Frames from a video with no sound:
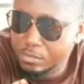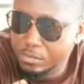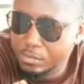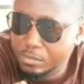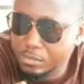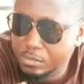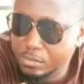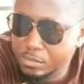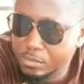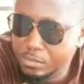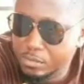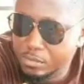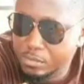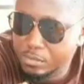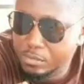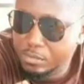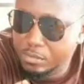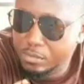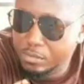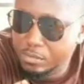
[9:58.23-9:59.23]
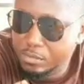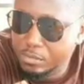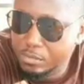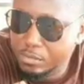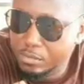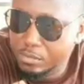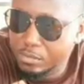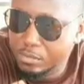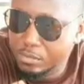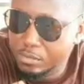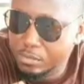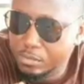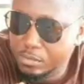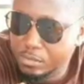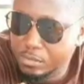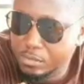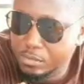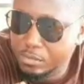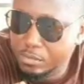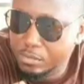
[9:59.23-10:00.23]

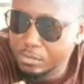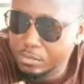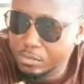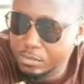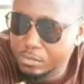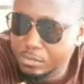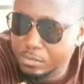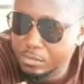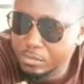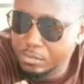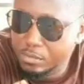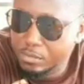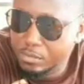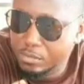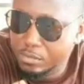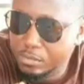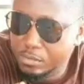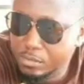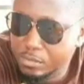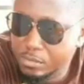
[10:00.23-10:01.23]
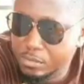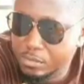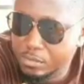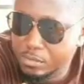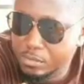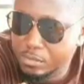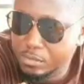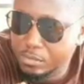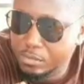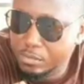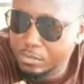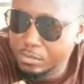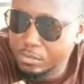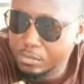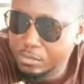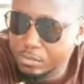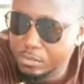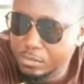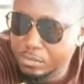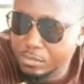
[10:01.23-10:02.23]

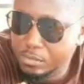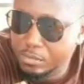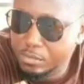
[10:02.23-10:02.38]
The person shown says nothing.